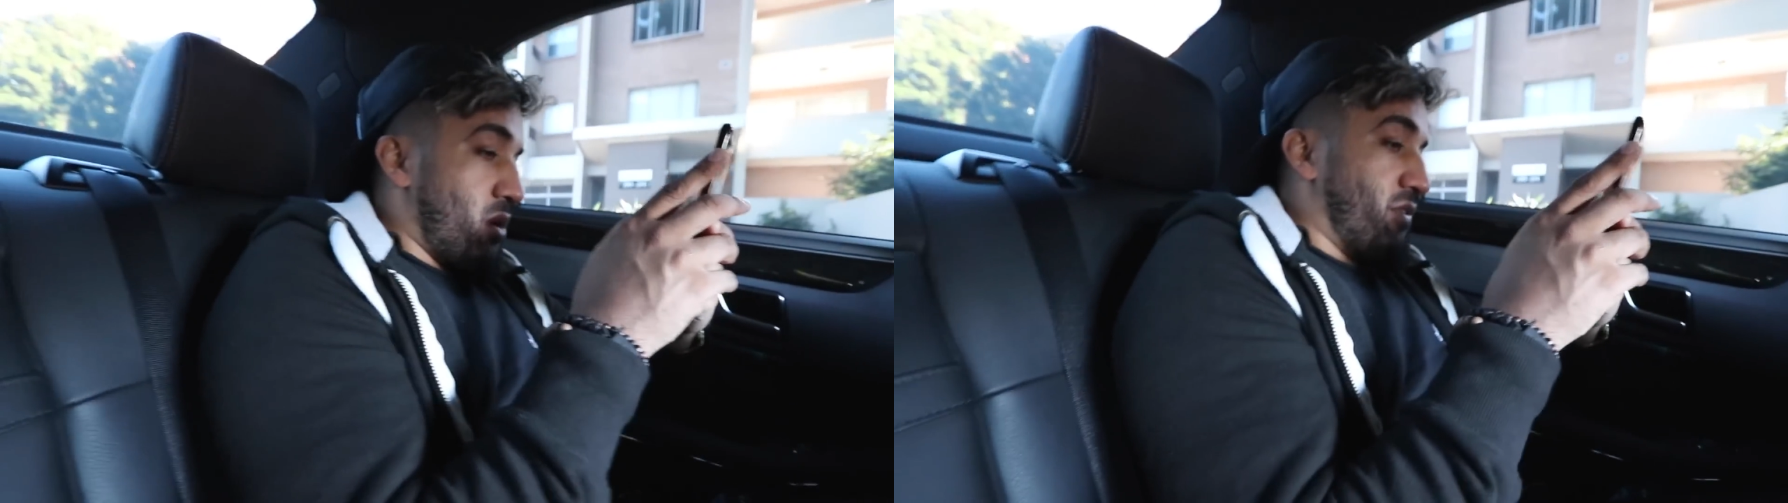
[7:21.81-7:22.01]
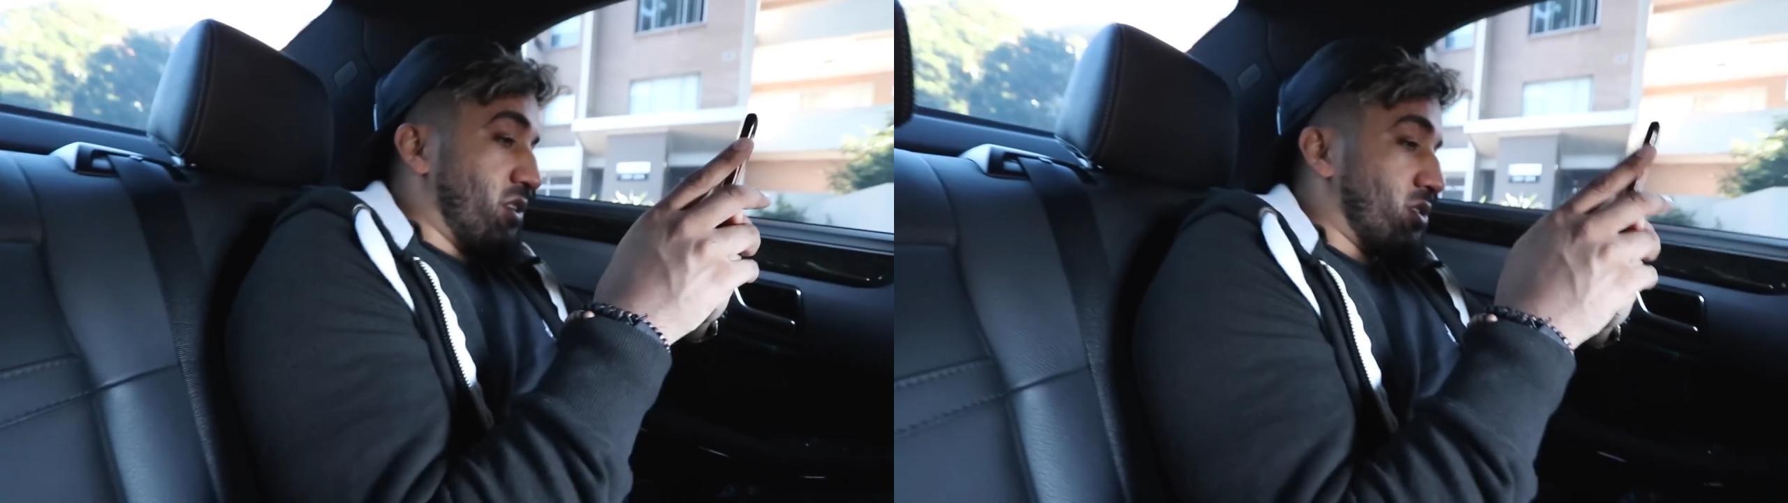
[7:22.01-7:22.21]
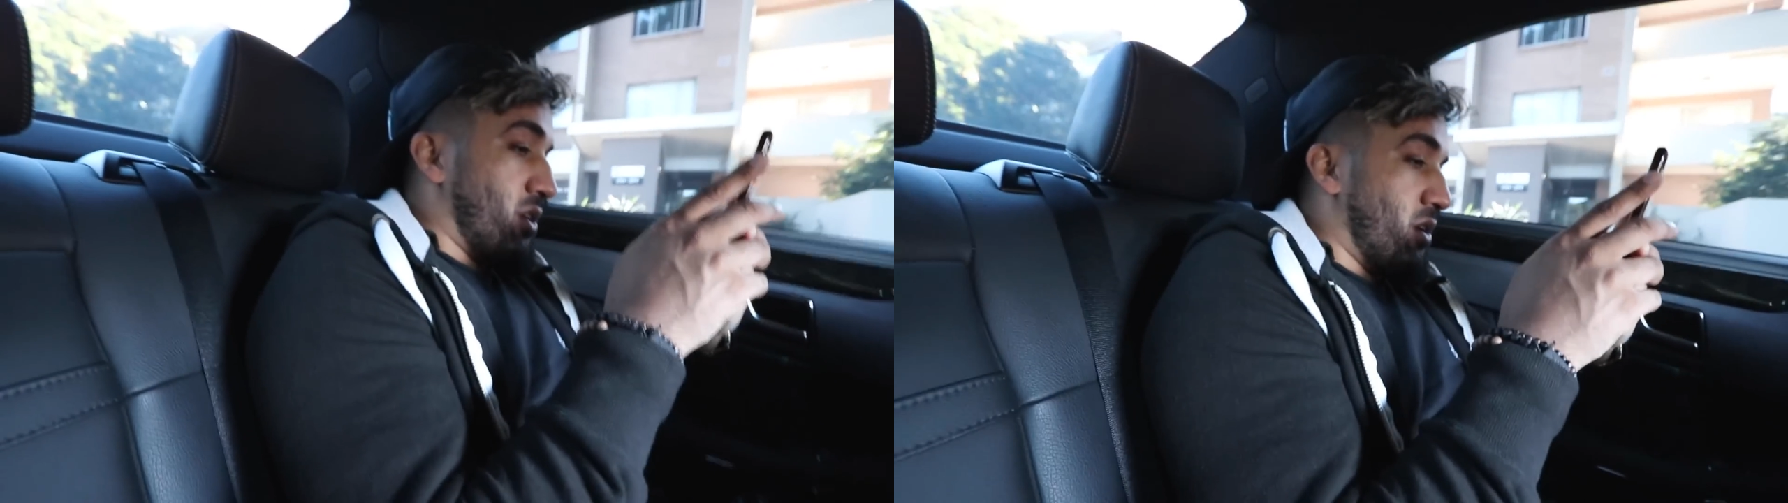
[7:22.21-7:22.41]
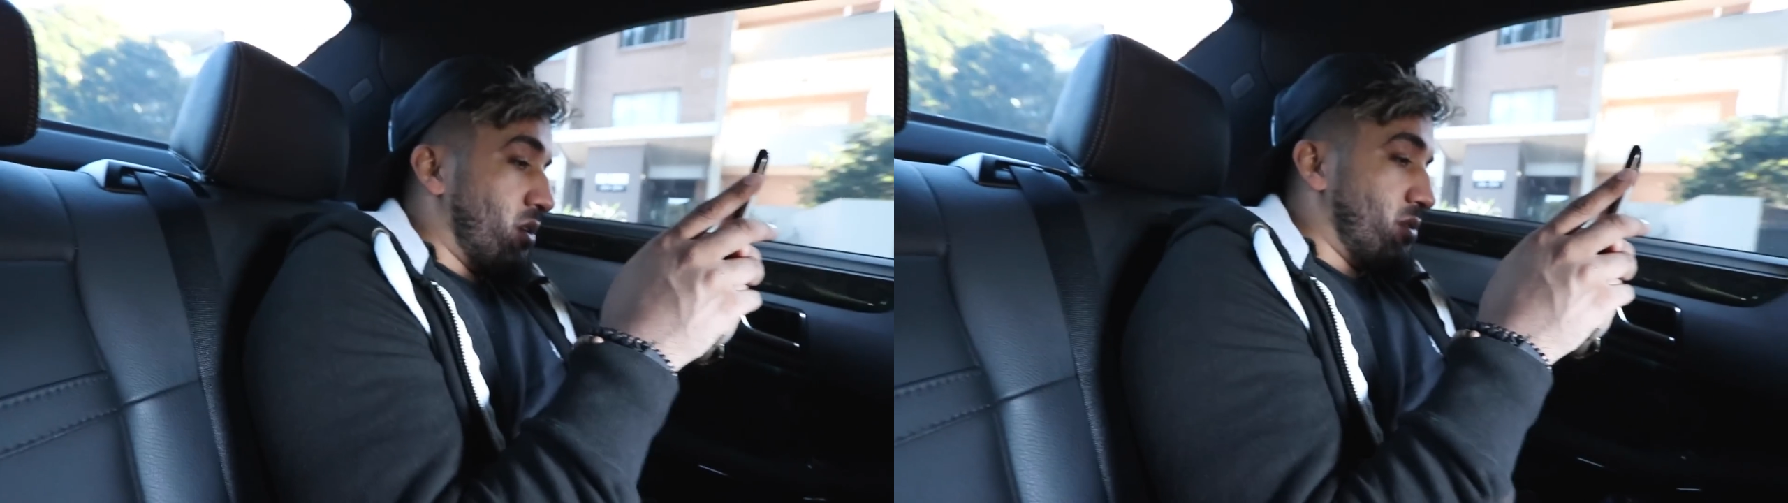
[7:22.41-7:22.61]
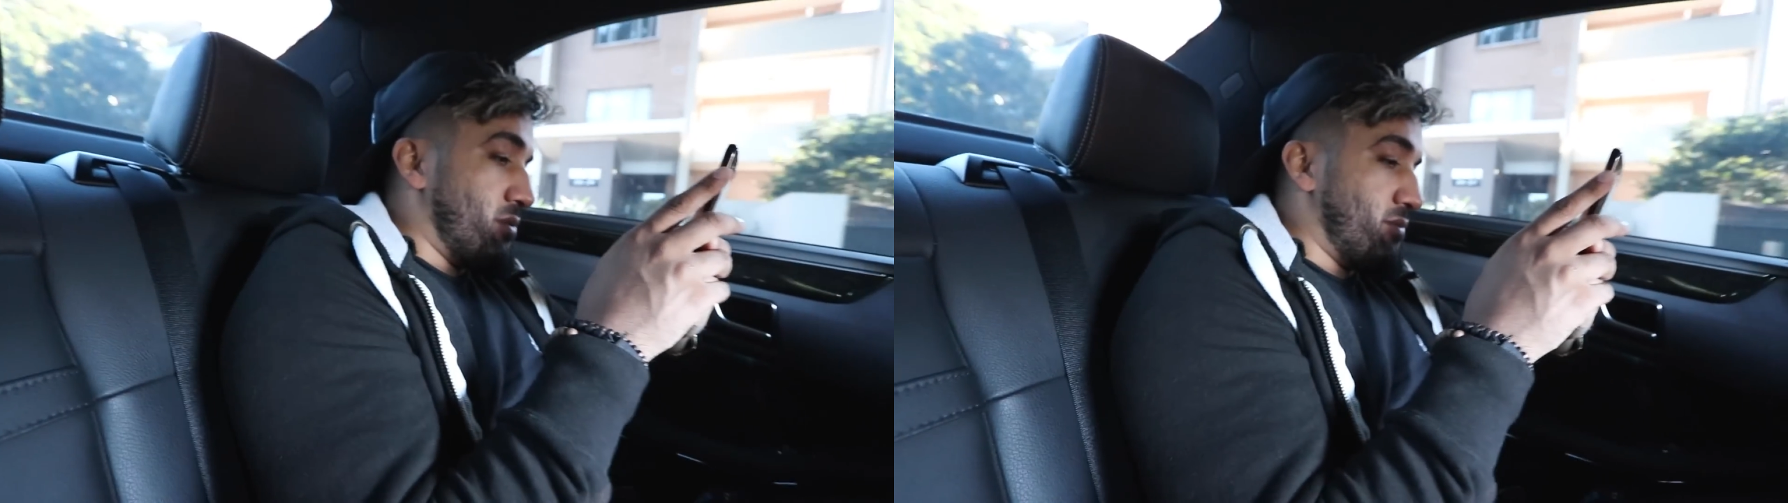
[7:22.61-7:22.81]
I think so.
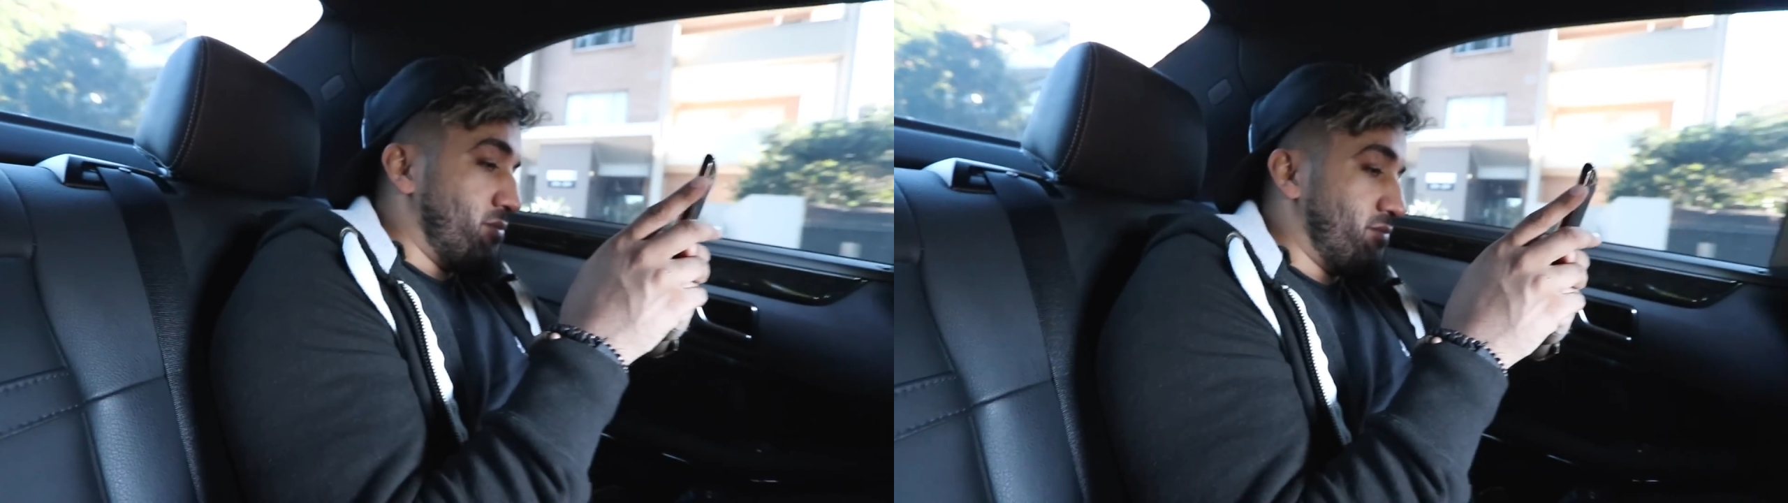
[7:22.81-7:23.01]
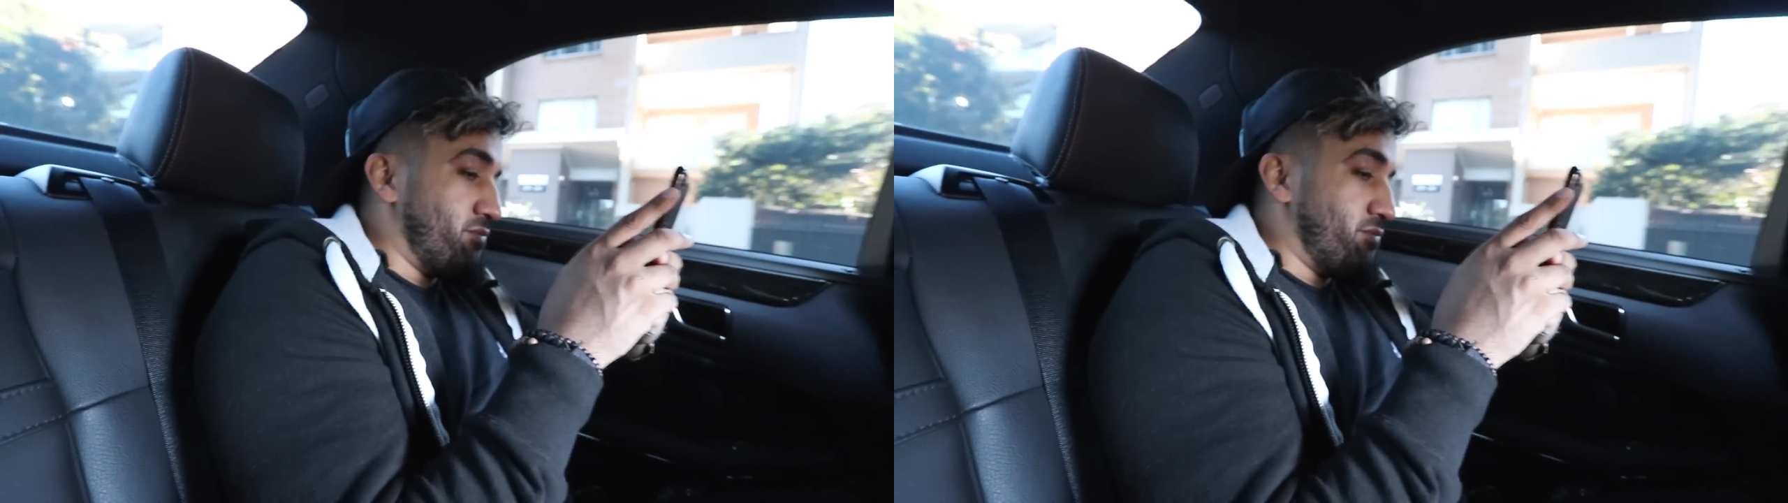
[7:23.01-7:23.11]
Uh-oh.